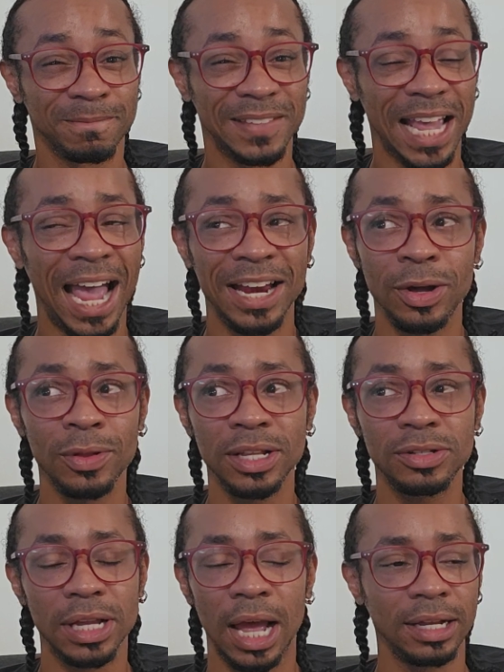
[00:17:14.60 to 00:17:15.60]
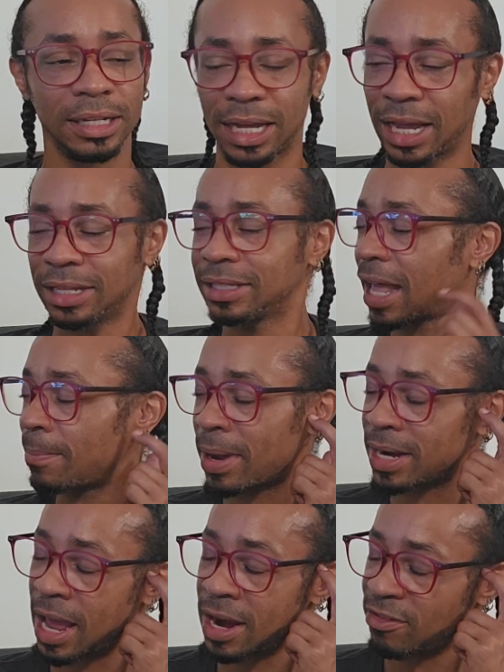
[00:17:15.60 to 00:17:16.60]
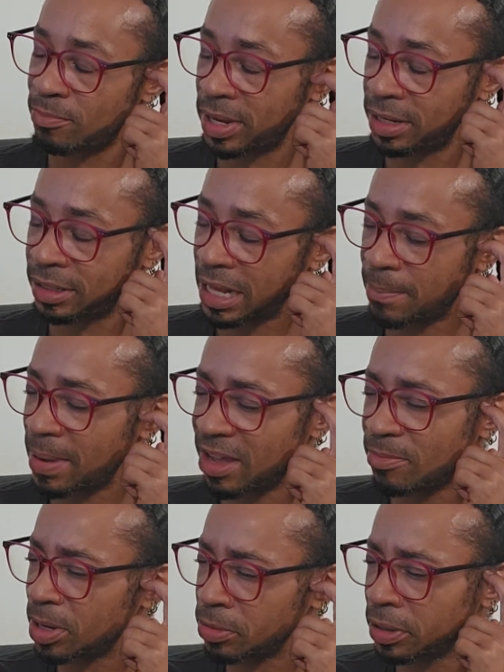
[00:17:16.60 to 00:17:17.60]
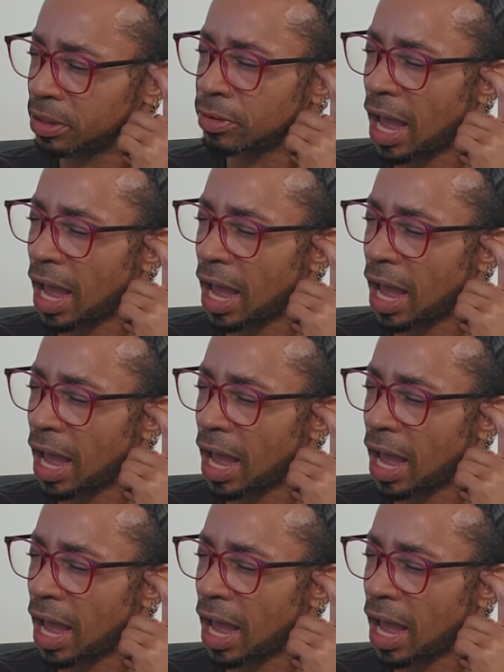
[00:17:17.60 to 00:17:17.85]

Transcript: I know that may have been a really,